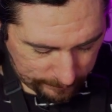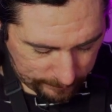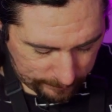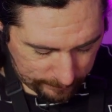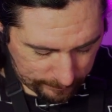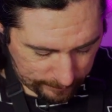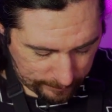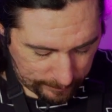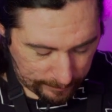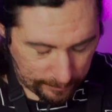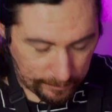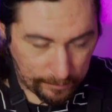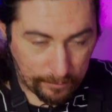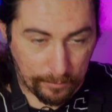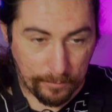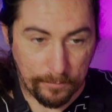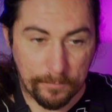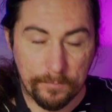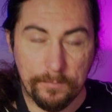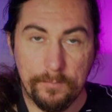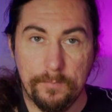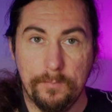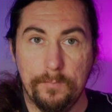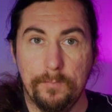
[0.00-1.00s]
Little
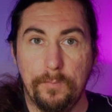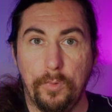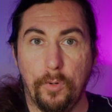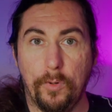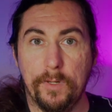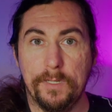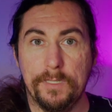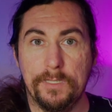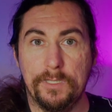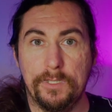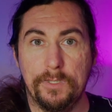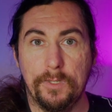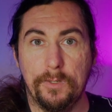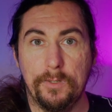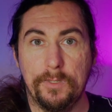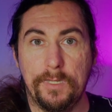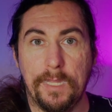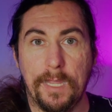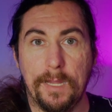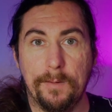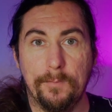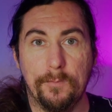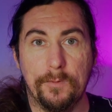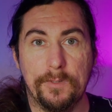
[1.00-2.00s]
point and shoot
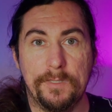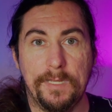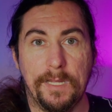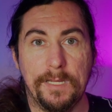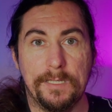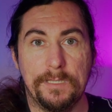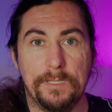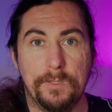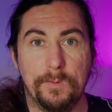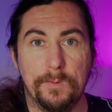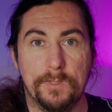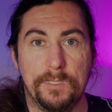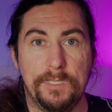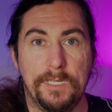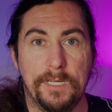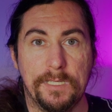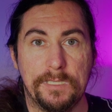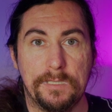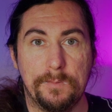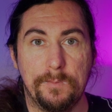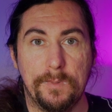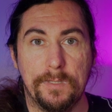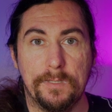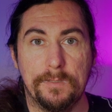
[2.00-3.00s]
camera attached to a
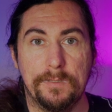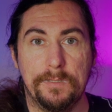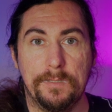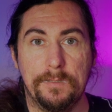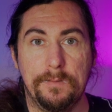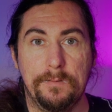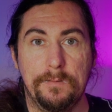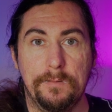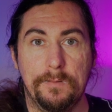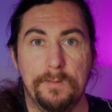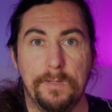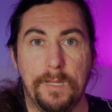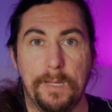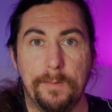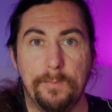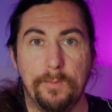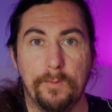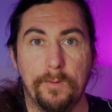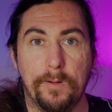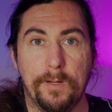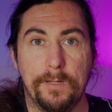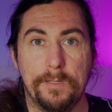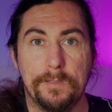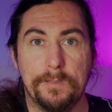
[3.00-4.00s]
chest mounted
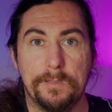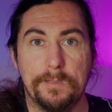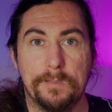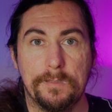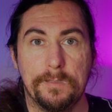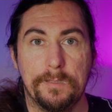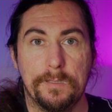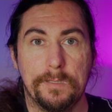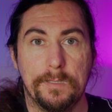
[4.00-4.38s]
apparatus.